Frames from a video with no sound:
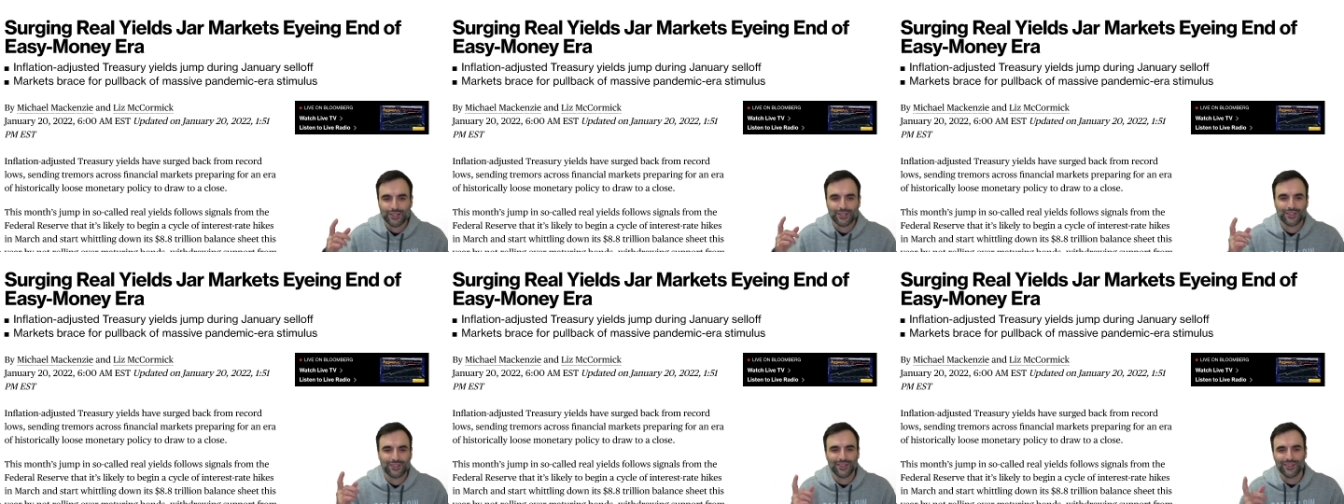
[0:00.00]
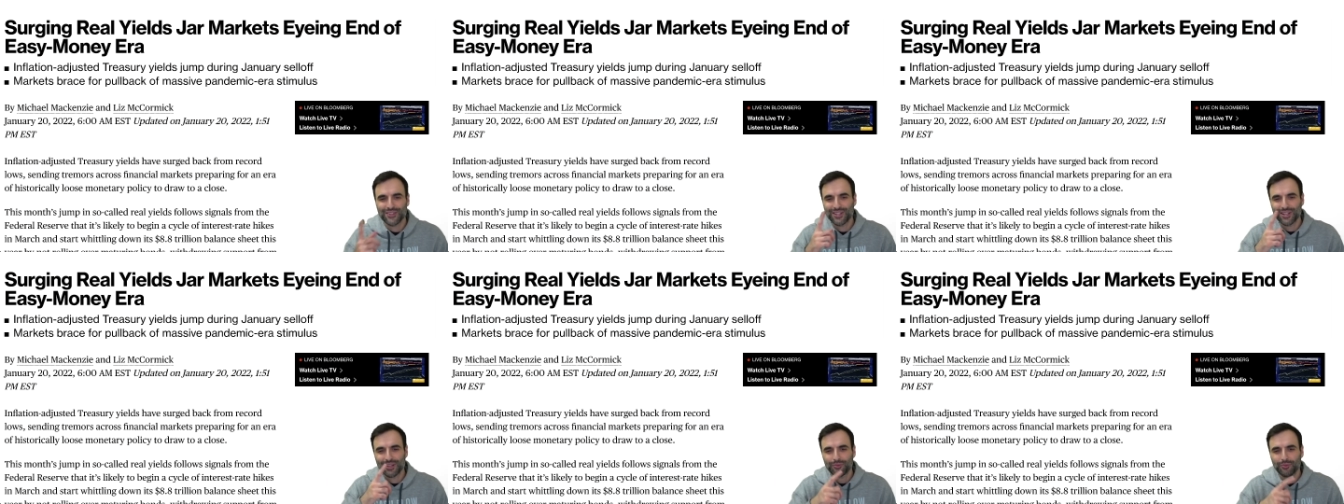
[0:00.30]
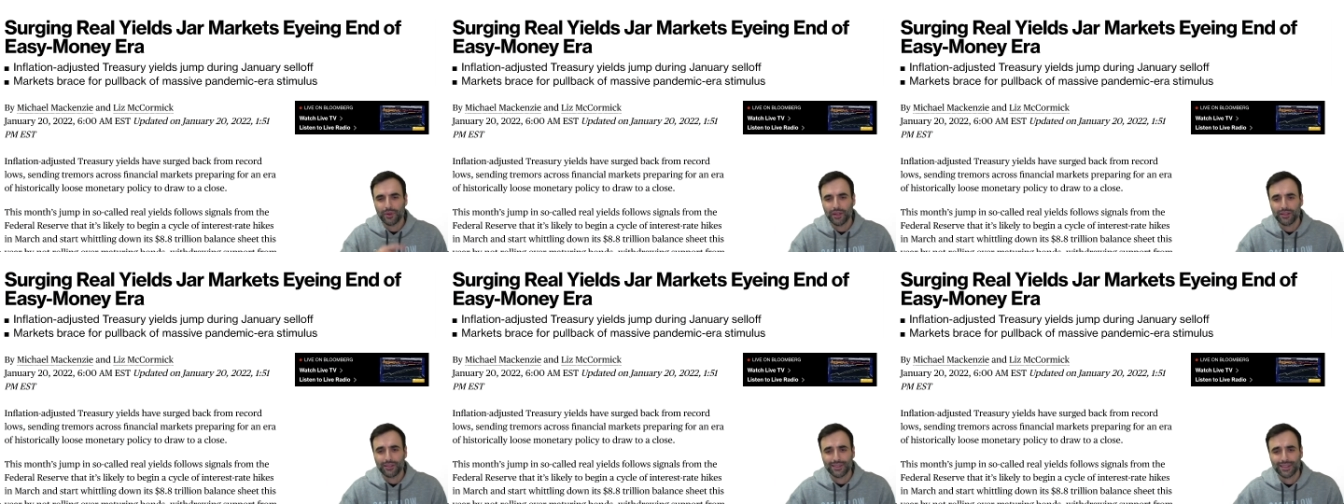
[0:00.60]
surging
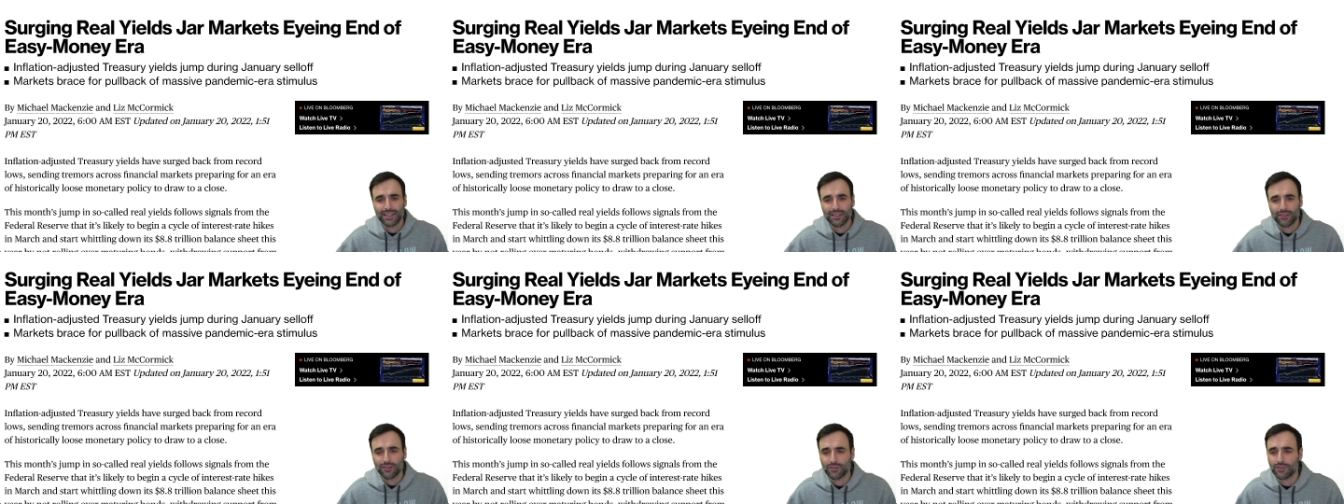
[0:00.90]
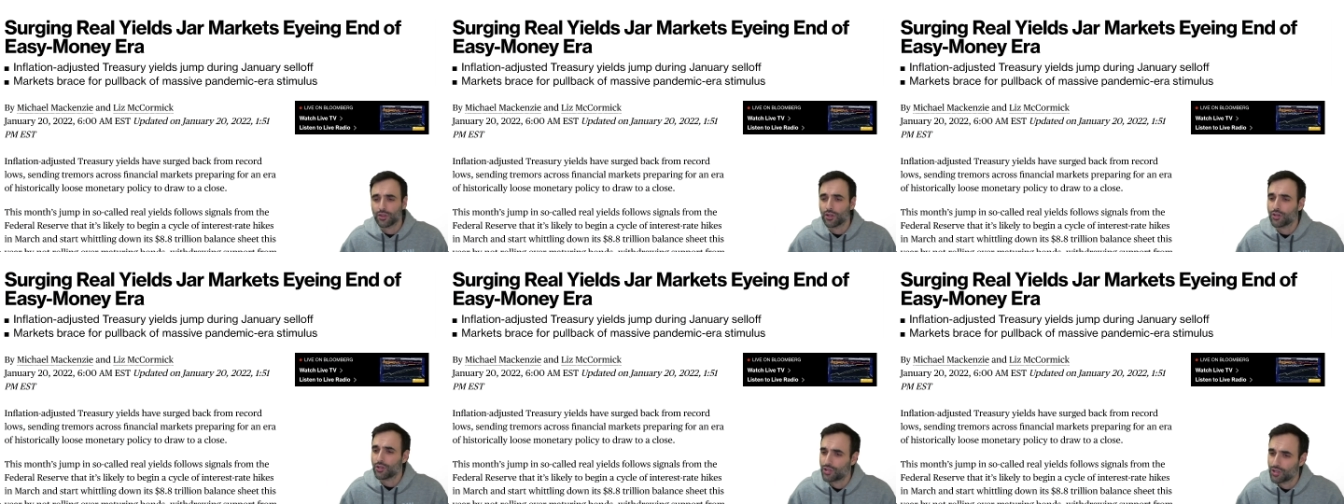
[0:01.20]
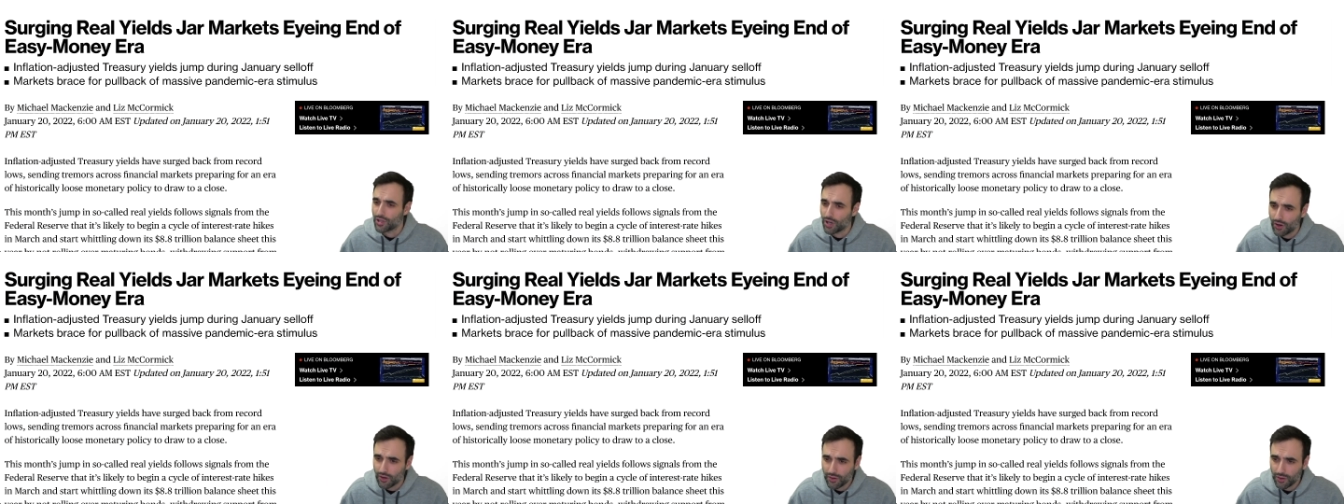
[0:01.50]
real yields
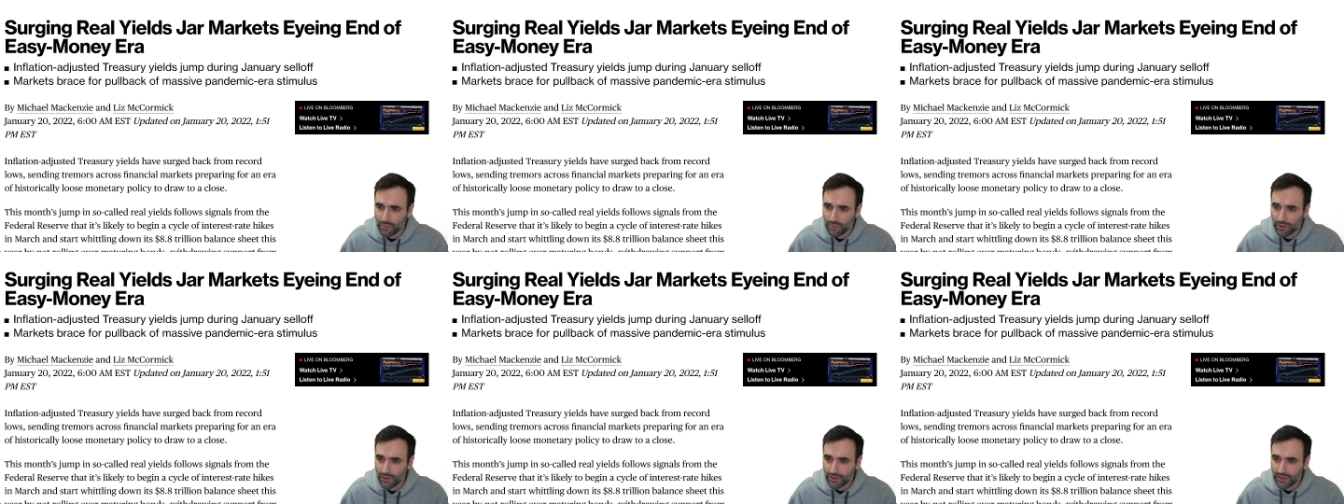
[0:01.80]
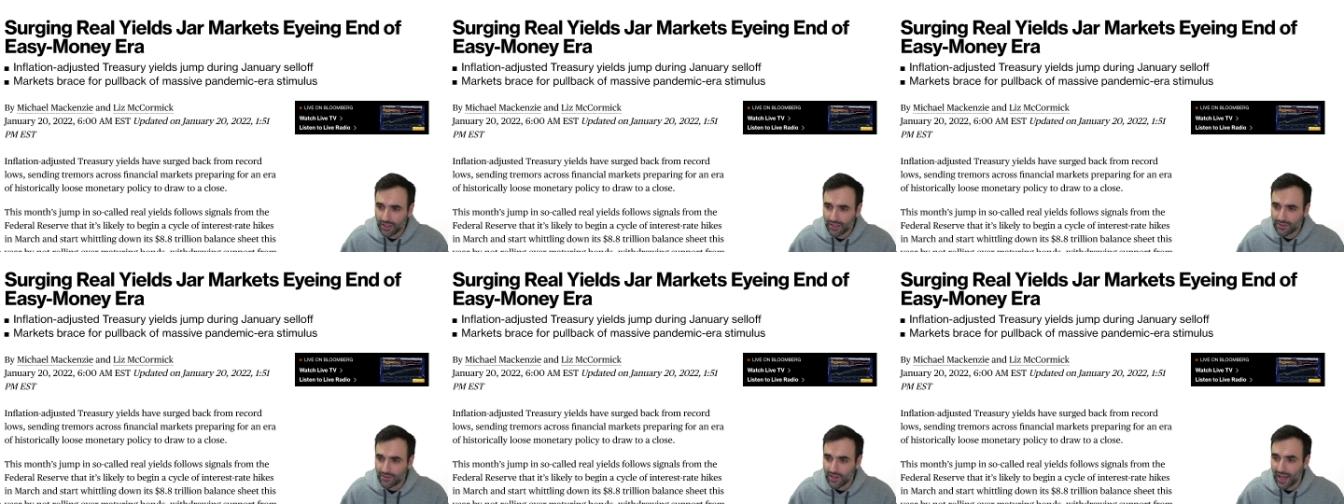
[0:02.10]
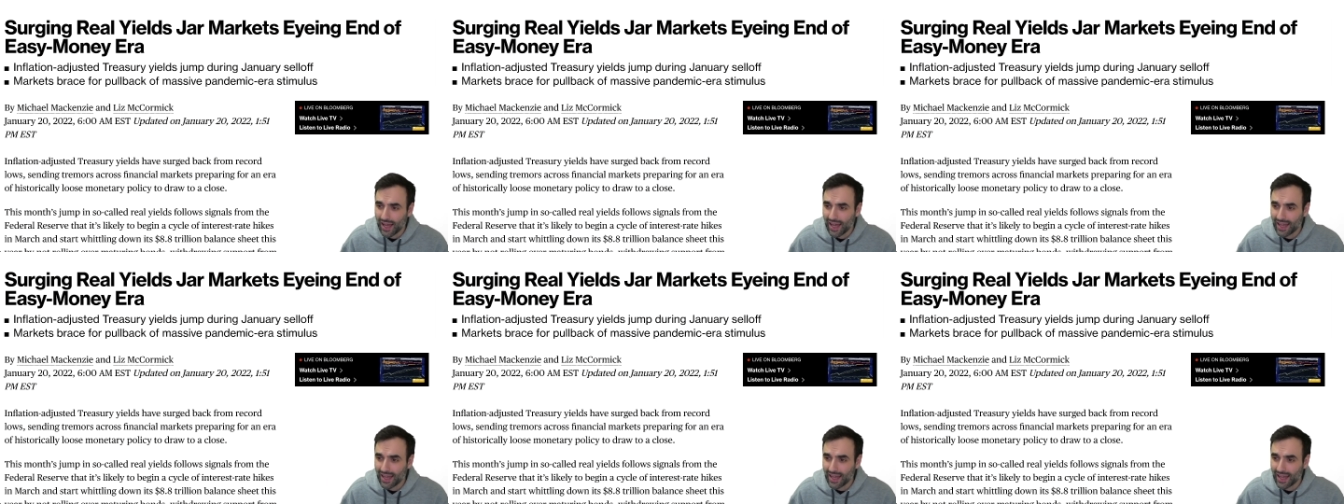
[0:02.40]
jar the markets